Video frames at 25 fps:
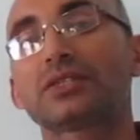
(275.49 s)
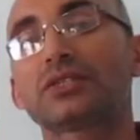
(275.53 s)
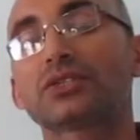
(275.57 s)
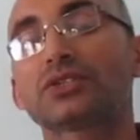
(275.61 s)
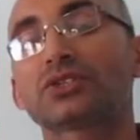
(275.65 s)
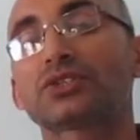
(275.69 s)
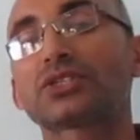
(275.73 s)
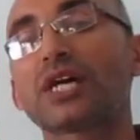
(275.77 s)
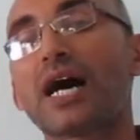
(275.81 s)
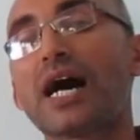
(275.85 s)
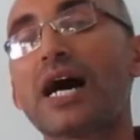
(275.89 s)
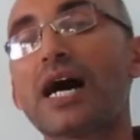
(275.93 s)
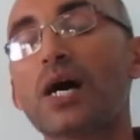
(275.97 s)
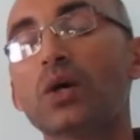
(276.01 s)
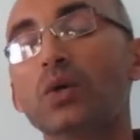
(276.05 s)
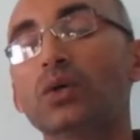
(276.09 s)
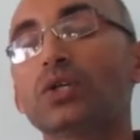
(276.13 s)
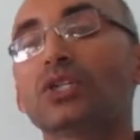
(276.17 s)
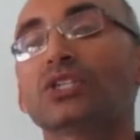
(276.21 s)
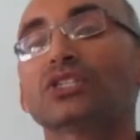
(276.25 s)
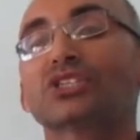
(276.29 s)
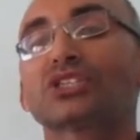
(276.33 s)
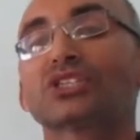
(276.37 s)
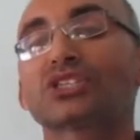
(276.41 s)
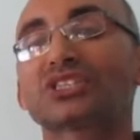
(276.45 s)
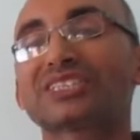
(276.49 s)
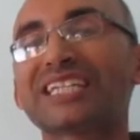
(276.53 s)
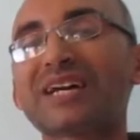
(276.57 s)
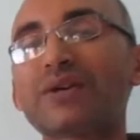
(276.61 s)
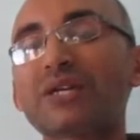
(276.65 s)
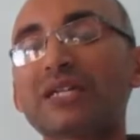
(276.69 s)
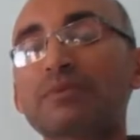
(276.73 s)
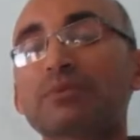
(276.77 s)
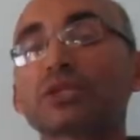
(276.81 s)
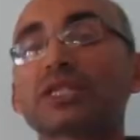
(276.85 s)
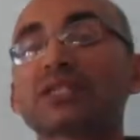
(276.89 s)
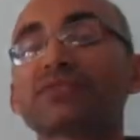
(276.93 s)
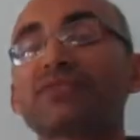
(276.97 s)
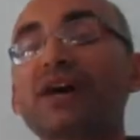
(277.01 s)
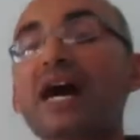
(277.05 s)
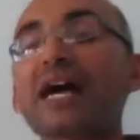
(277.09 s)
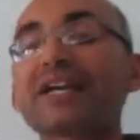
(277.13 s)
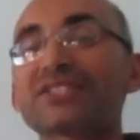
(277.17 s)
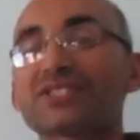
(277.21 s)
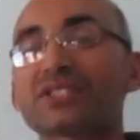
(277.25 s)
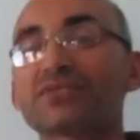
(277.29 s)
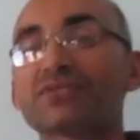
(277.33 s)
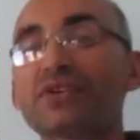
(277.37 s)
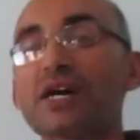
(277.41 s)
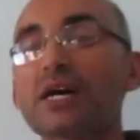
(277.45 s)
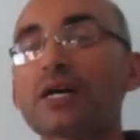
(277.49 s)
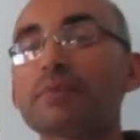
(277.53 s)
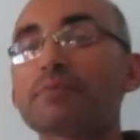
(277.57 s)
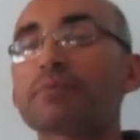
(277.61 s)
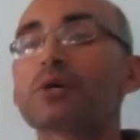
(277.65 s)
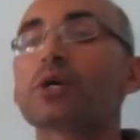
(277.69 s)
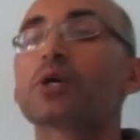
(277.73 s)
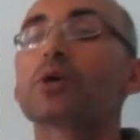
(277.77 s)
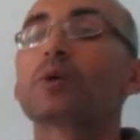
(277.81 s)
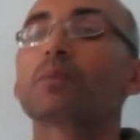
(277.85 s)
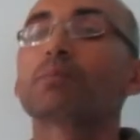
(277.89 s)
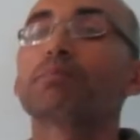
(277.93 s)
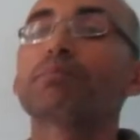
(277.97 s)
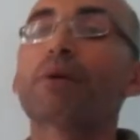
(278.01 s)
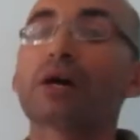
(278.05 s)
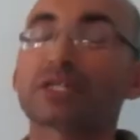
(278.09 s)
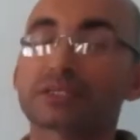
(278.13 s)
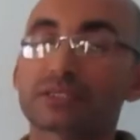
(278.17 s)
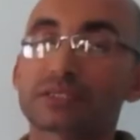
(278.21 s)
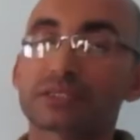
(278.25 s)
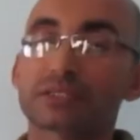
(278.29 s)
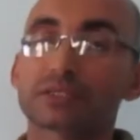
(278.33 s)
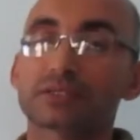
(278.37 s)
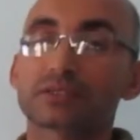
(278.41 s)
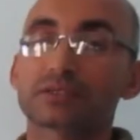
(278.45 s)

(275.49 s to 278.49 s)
So slowly modifies the verb but.